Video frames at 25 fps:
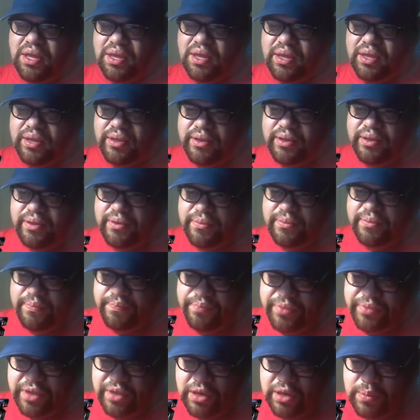uh,
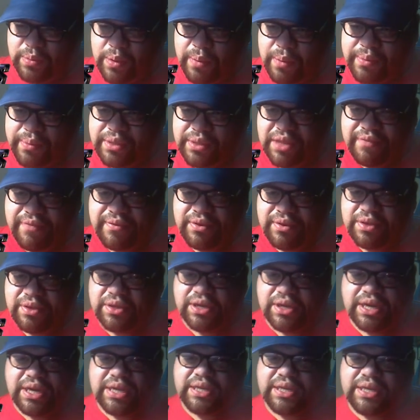it'll probably give you
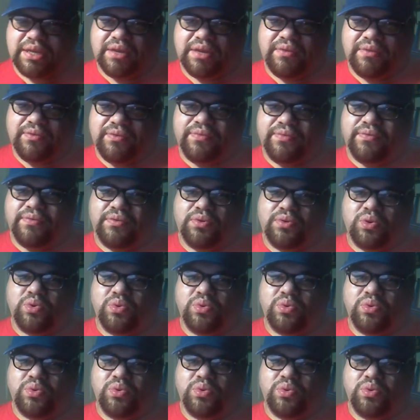a good idea of